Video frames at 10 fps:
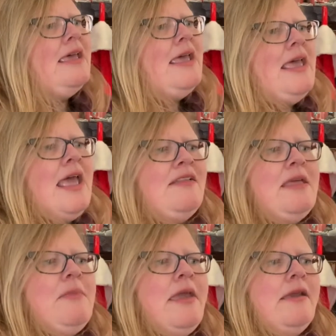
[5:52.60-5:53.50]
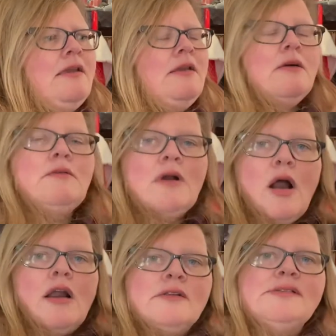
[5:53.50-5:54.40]
And they make, you know,
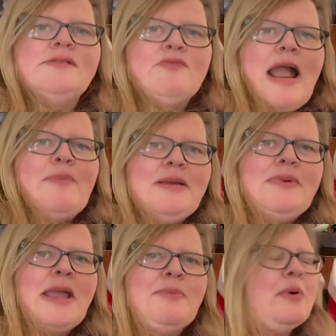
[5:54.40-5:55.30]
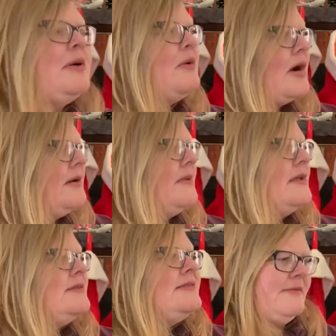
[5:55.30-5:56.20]
cards and wrapping paper and
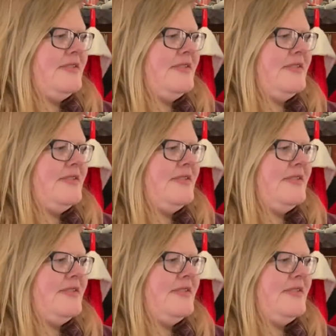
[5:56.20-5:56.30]
ornaments.